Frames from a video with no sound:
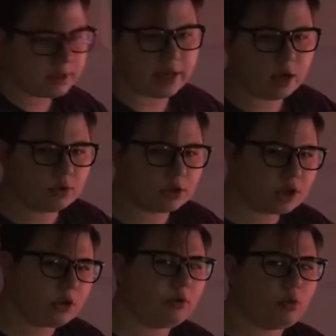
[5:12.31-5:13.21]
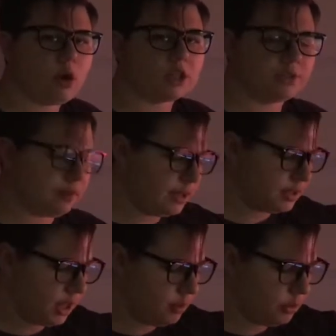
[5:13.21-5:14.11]
Now, the current watch face
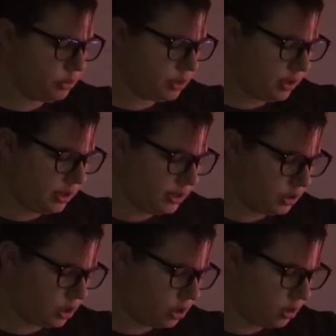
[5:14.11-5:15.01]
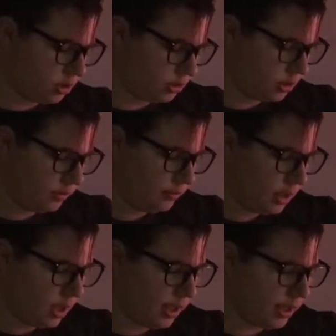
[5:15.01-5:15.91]
I'm using is called
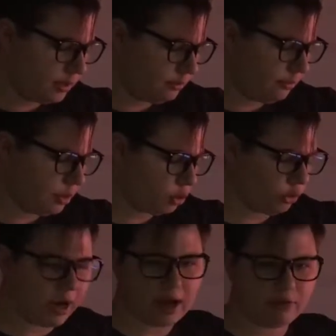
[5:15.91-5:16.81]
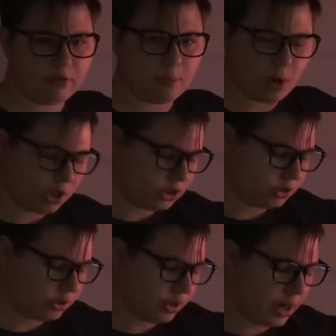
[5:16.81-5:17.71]
Infograph
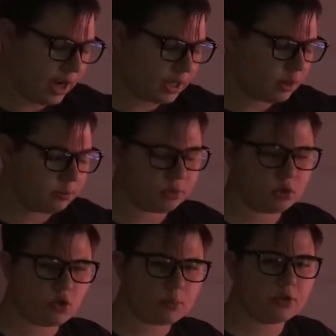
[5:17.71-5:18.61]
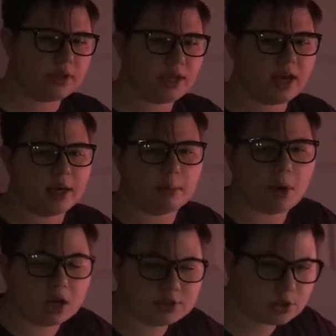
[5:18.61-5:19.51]
Modular. I am normally a
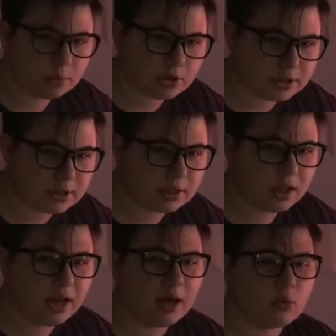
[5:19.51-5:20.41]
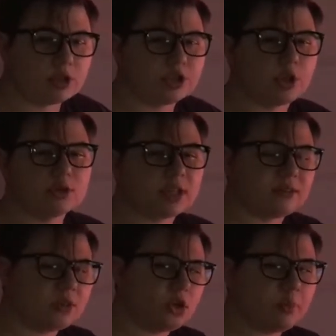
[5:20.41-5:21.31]
modular person, which shows a
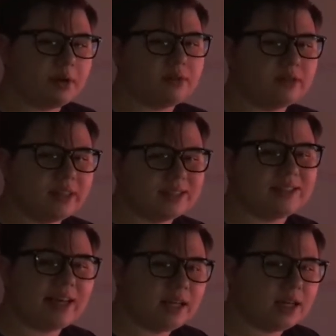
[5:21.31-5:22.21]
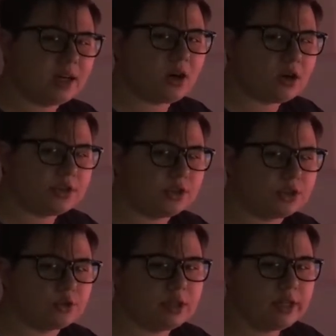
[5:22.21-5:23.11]
little bit less data on your
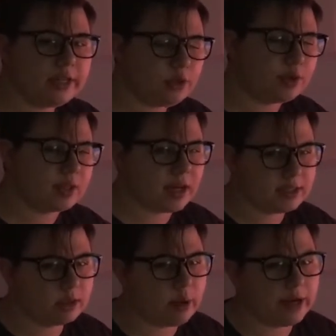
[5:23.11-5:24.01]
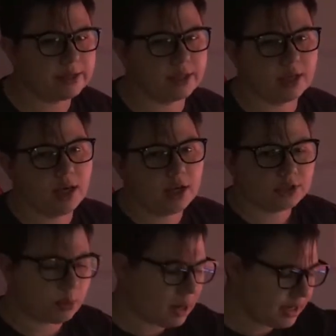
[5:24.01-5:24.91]
screen, and you can customize it.
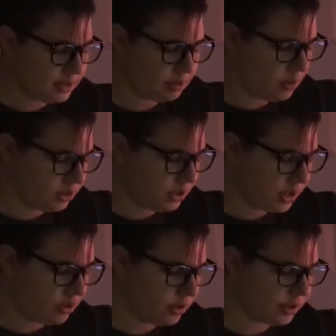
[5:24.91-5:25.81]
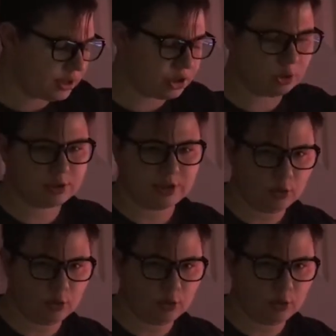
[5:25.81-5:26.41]
So mine is multicolored. It shows the